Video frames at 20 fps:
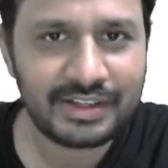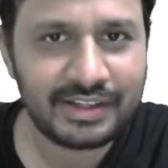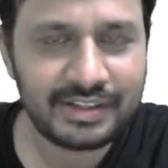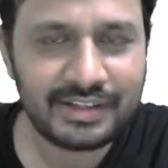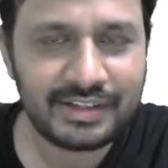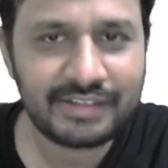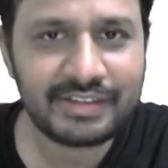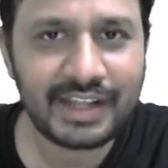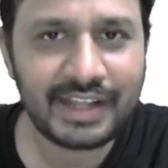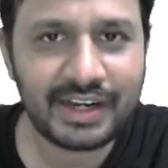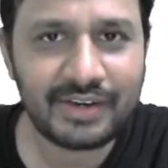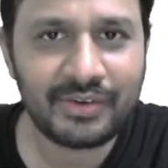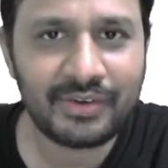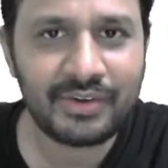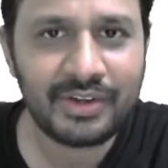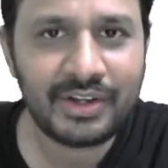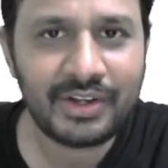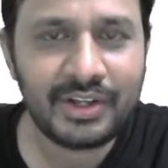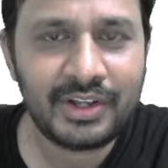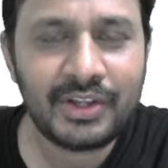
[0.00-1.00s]
Yes or no?
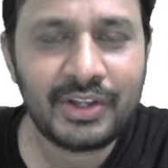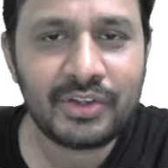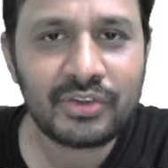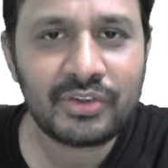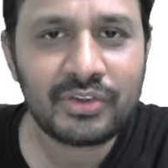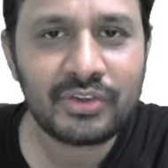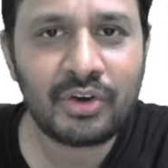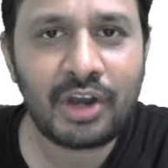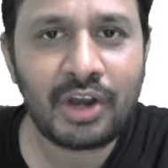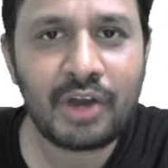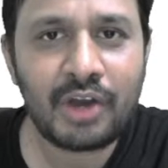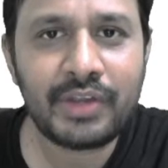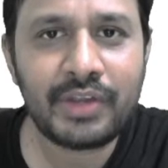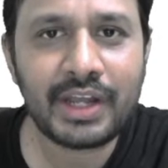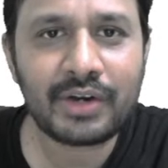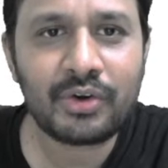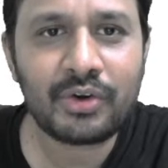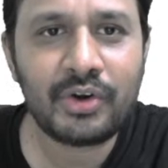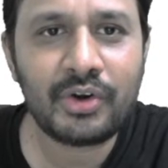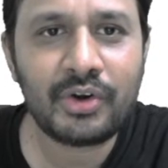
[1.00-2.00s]
So how we are
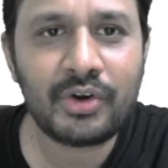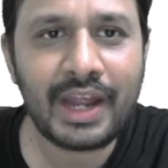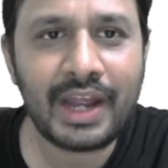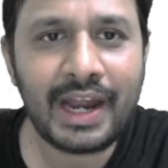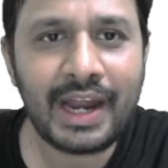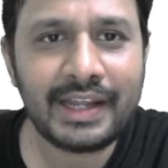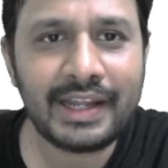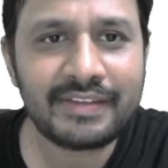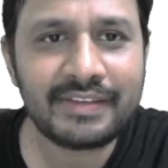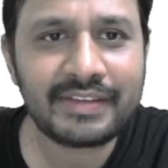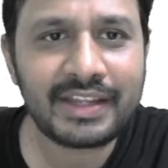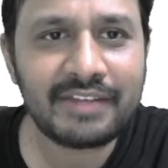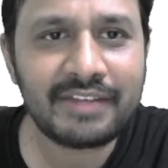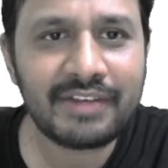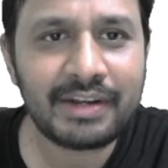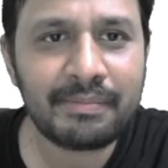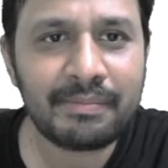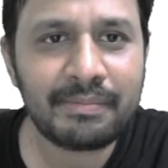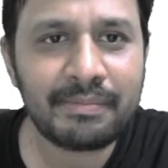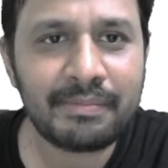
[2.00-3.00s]
going to add is
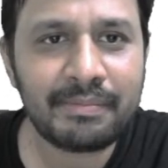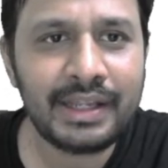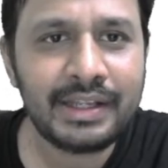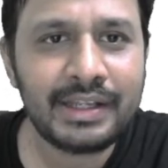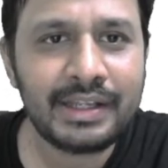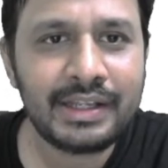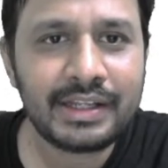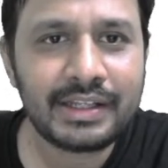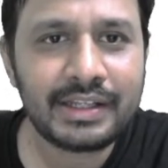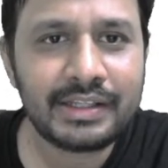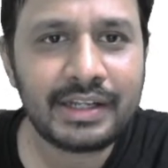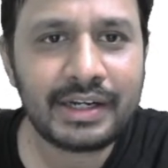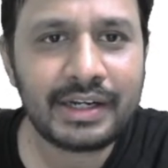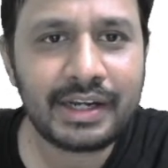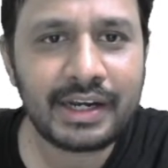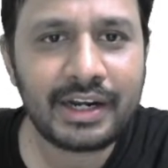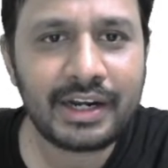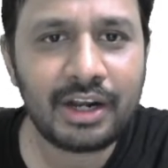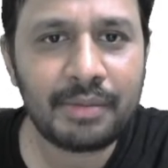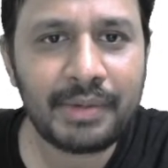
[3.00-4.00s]
given by the
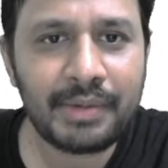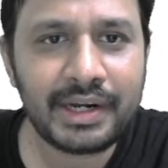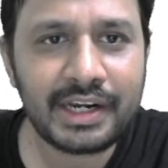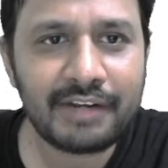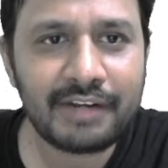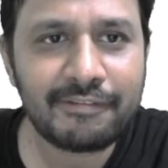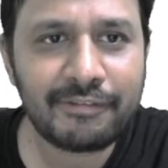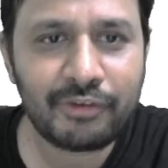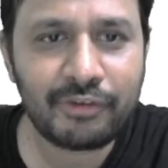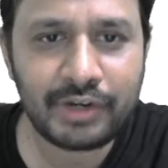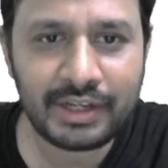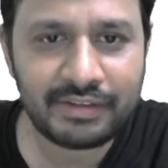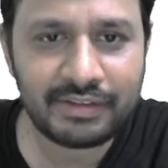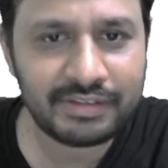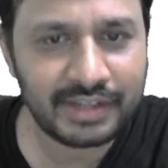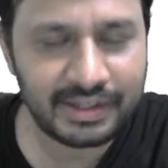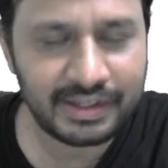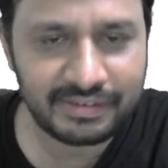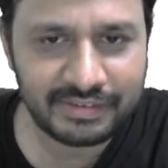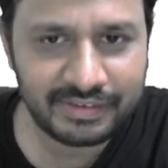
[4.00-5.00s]
trigonometric Fourier
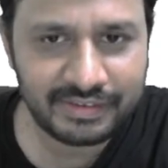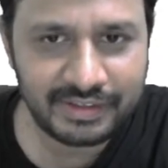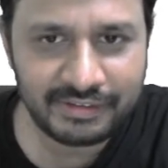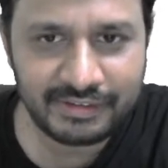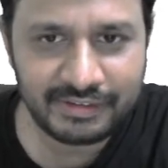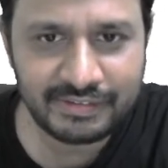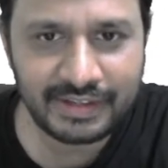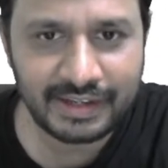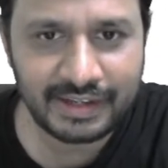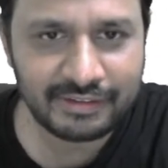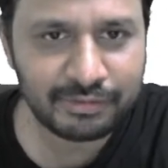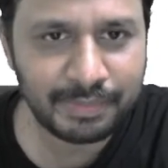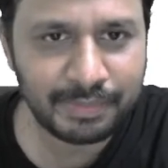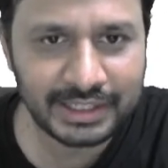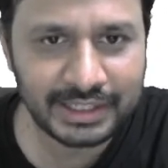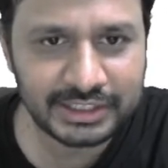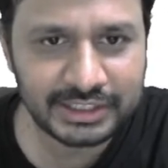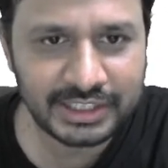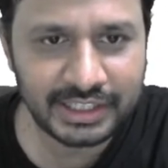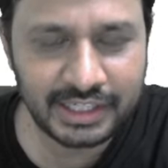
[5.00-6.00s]
series. This is the
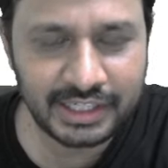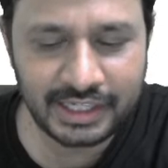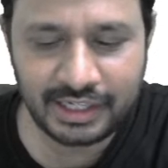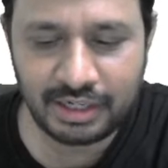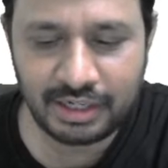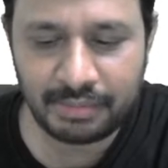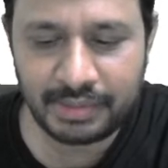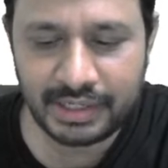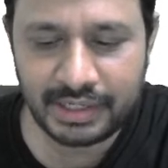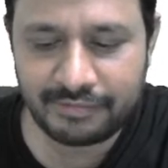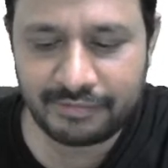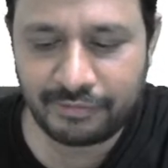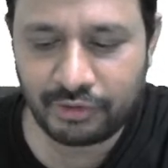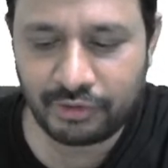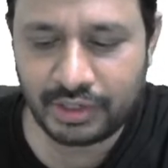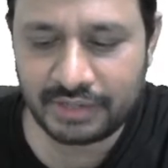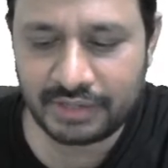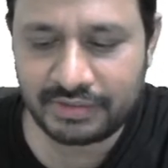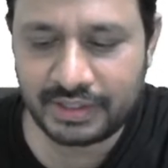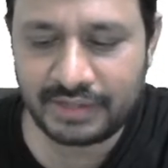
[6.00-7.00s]
expansion, trigonometric
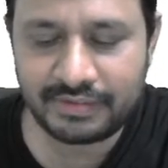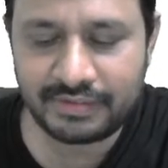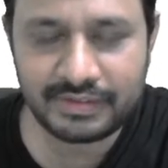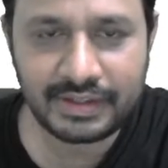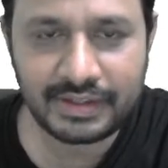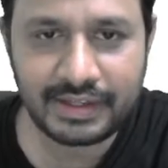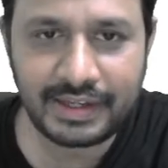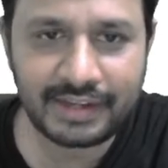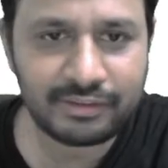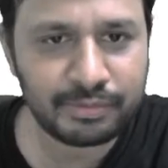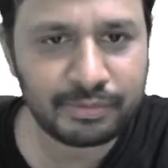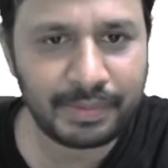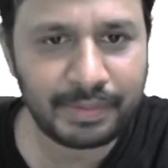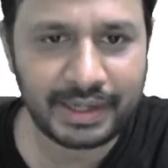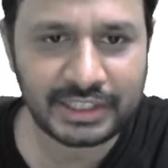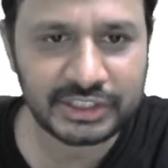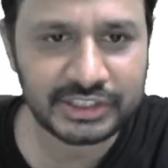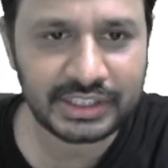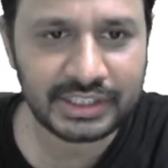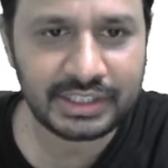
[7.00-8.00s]
Fourier series
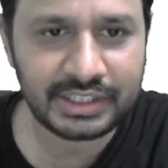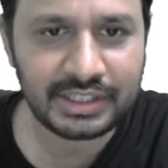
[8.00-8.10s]
expansion.